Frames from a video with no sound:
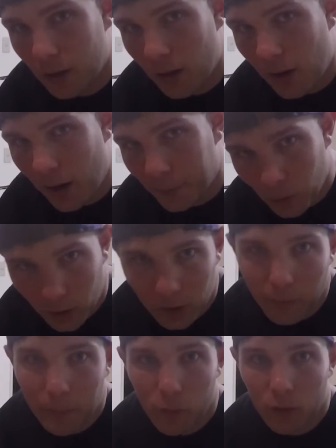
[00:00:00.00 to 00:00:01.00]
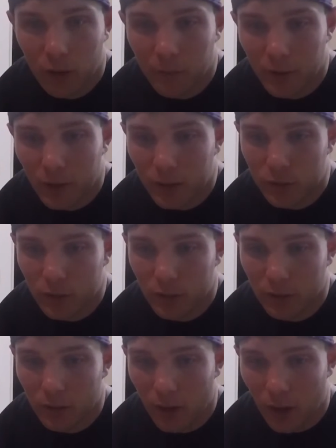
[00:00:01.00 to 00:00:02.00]
I'm going to be porting my
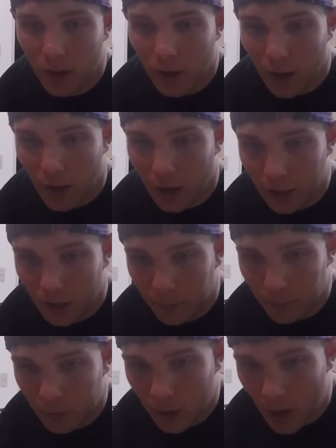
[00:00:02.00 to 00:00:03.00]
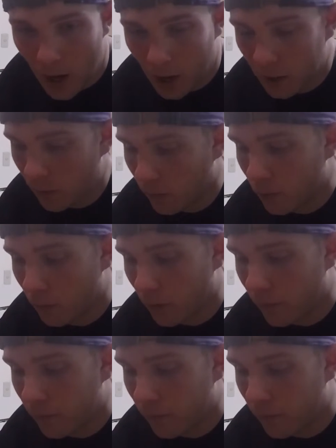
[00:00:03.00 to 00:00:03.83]
engine and I'm not going to want to